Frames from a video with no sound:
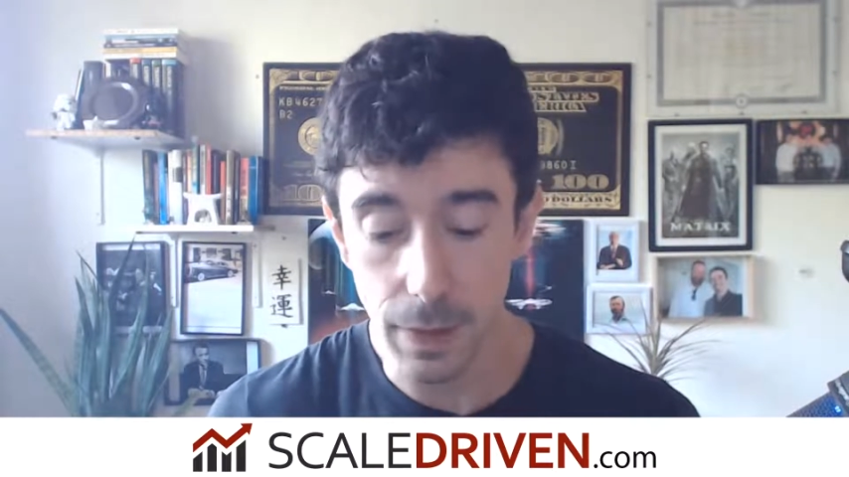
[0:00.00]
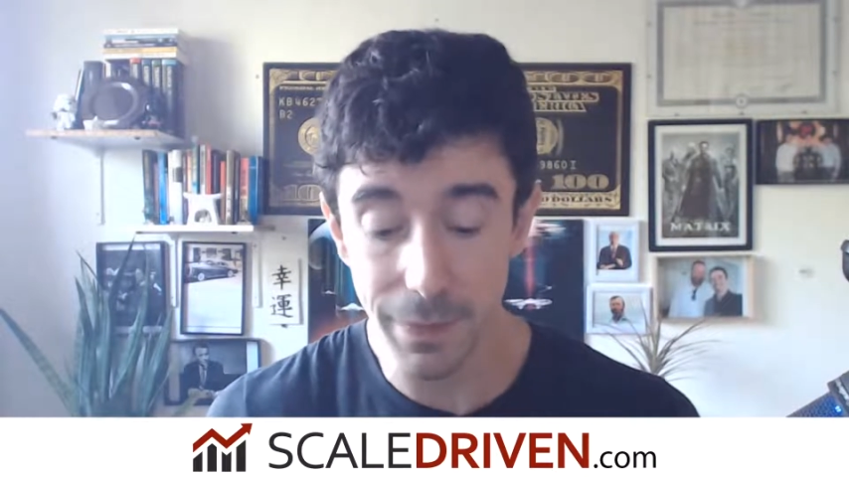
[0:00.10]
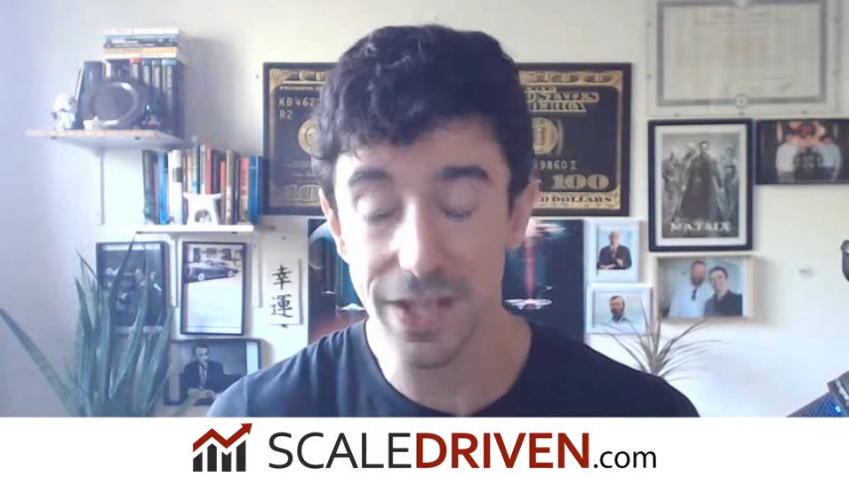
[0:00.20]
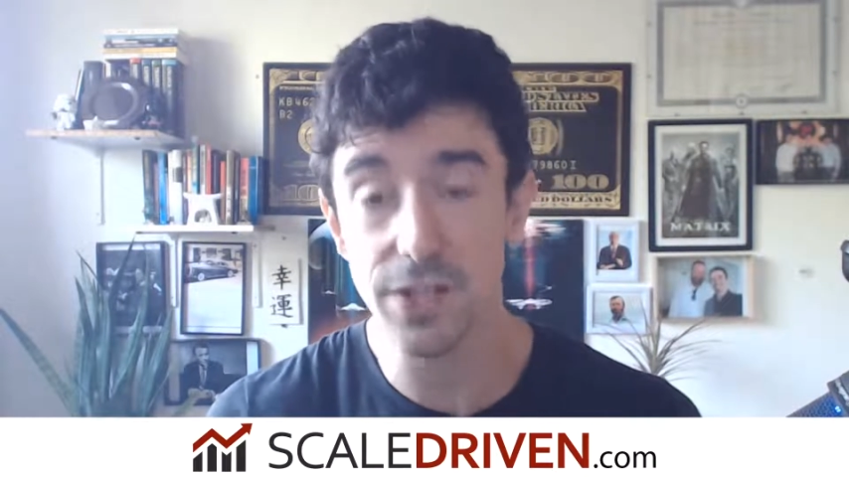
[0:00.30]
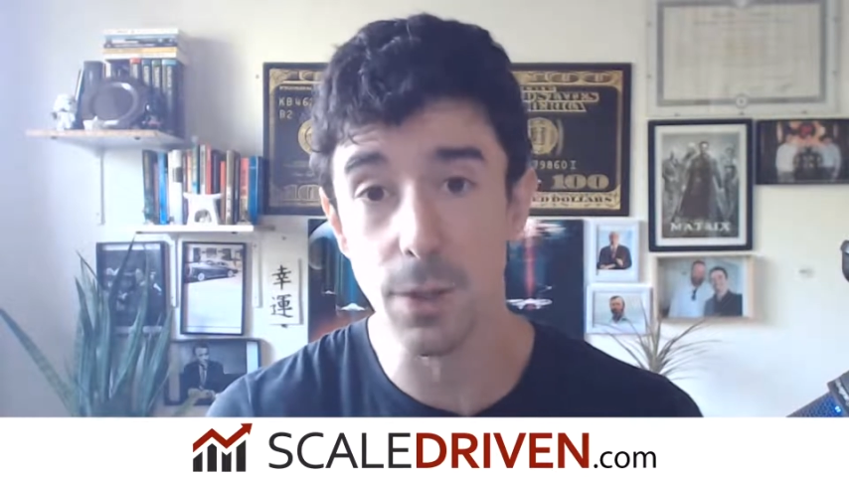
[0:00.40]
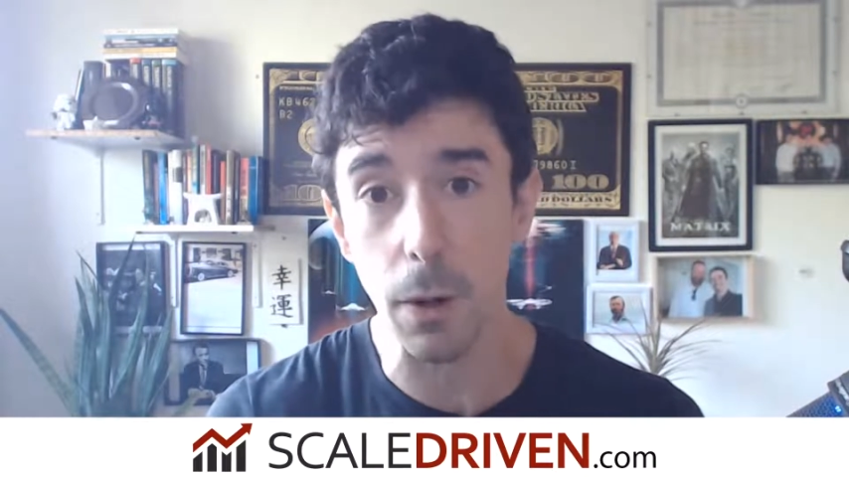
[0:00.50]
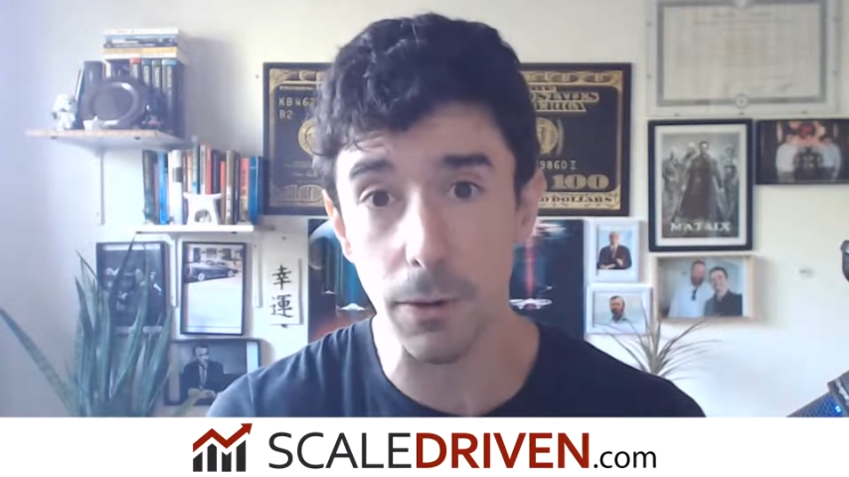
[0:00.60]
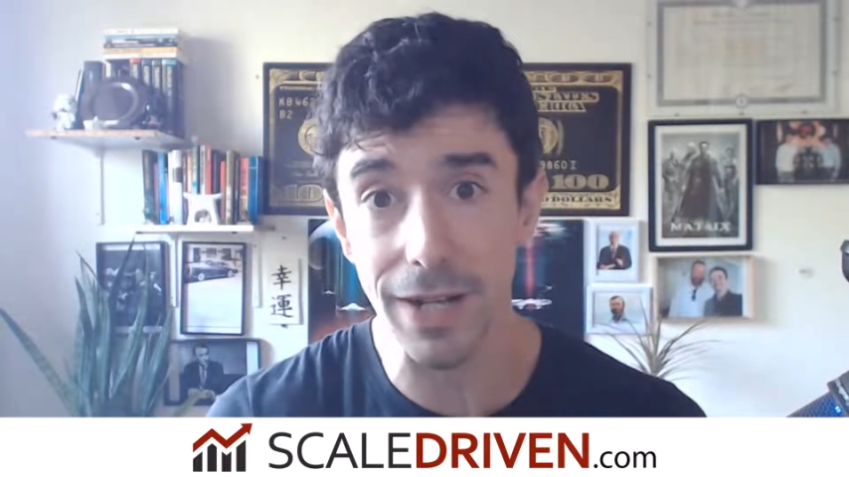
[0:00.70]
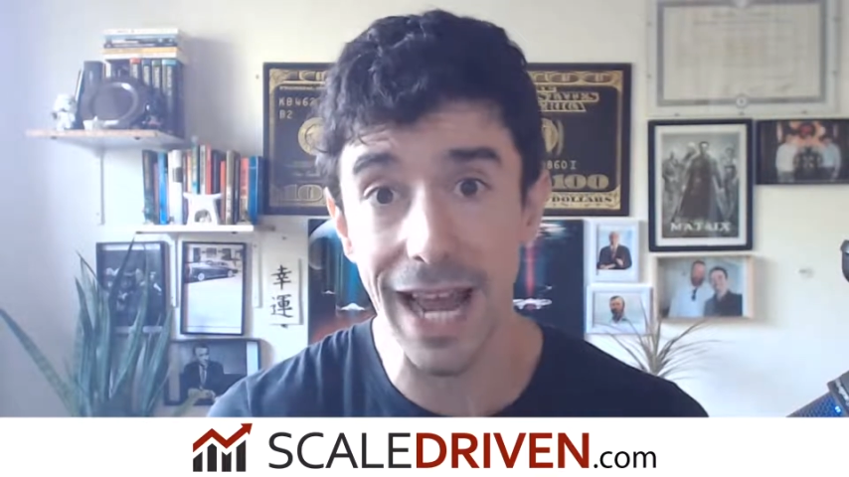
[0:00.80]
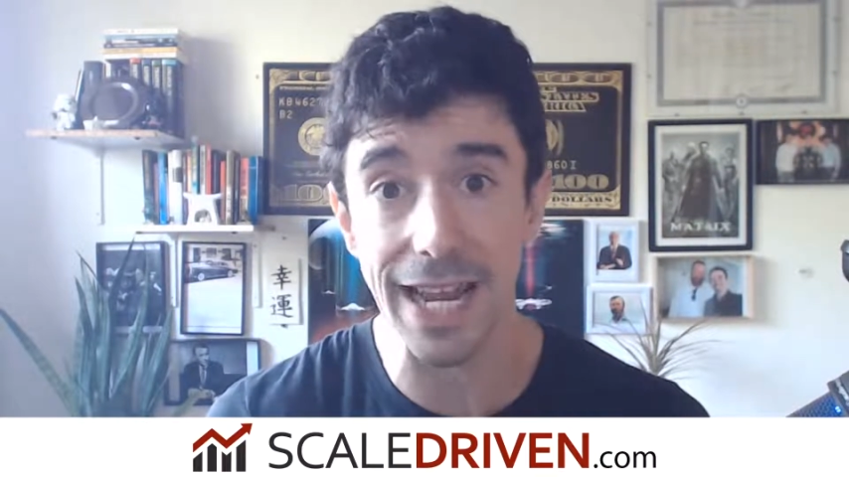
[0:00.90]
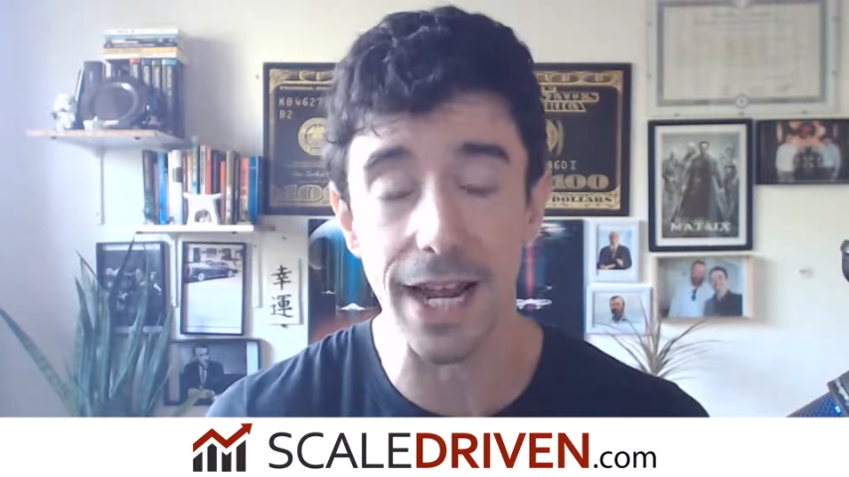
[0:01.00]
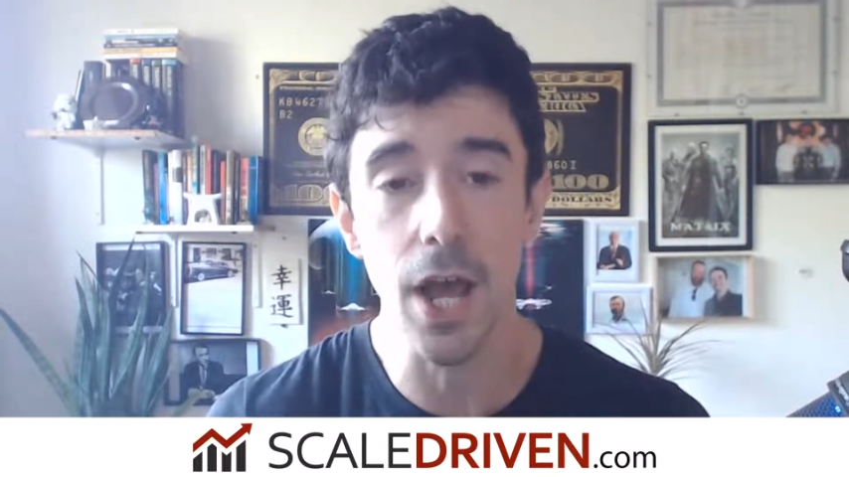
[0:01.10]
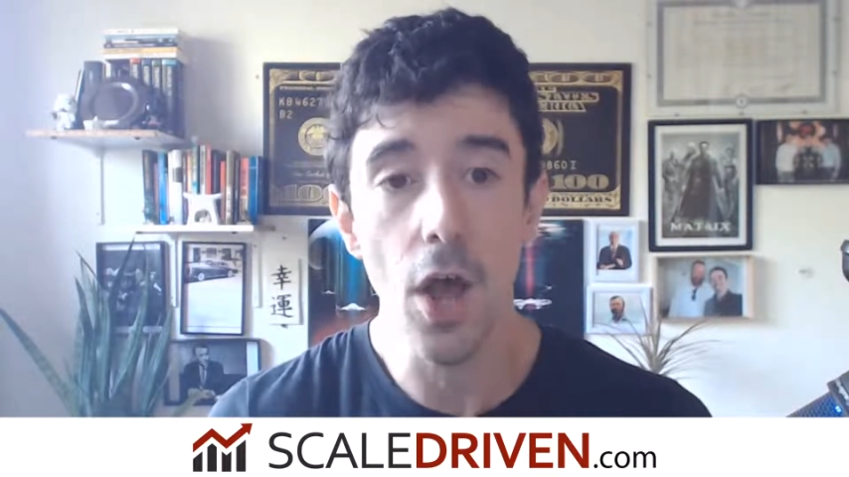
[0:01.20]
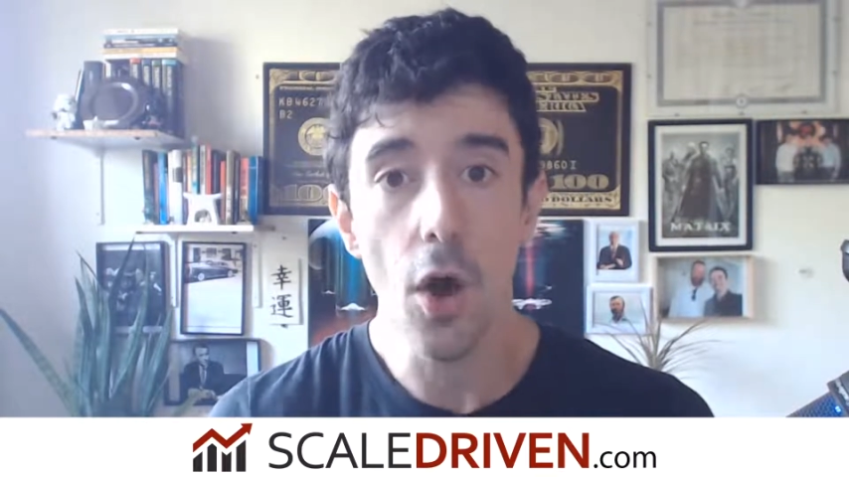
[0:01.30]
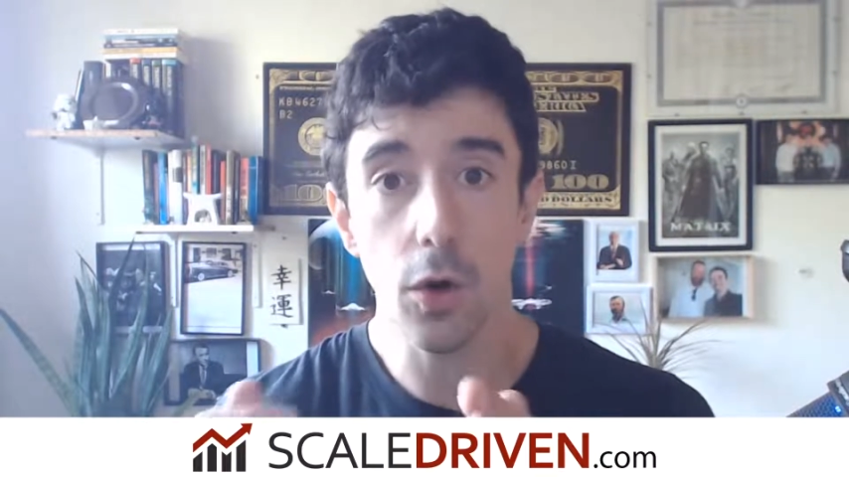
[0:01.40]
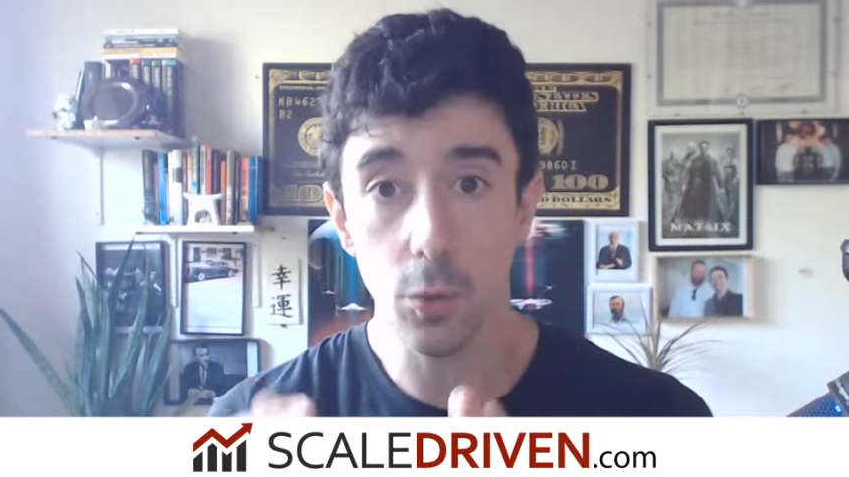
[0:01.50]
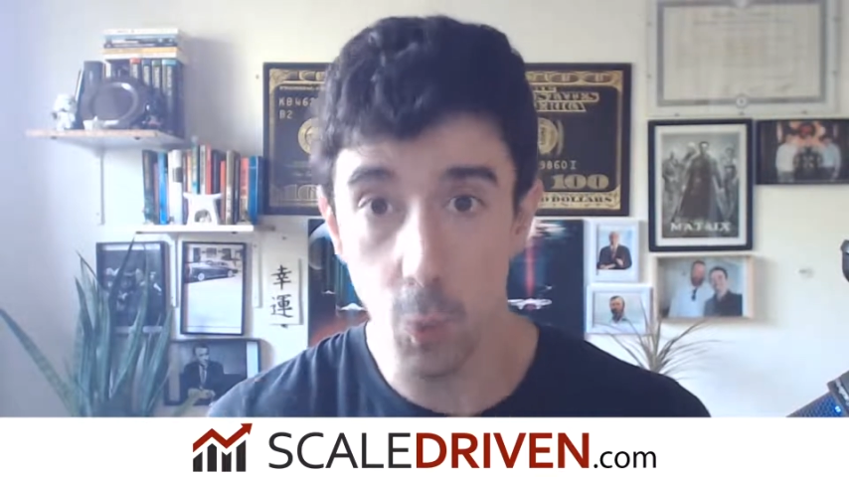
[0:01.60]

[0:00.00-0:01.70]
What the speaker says: because they were relaying on